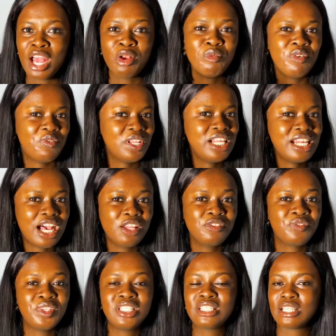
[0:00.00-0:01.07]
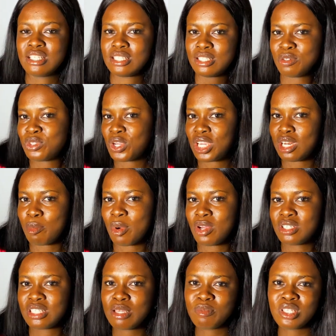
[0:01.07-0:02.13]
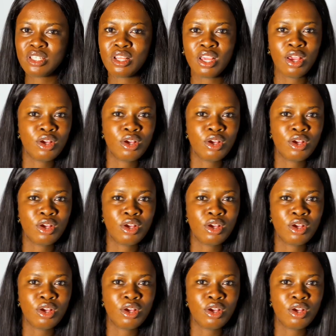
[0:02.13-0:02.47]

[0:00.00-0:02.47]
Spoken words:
Revealing outfits, still talking about the same thing.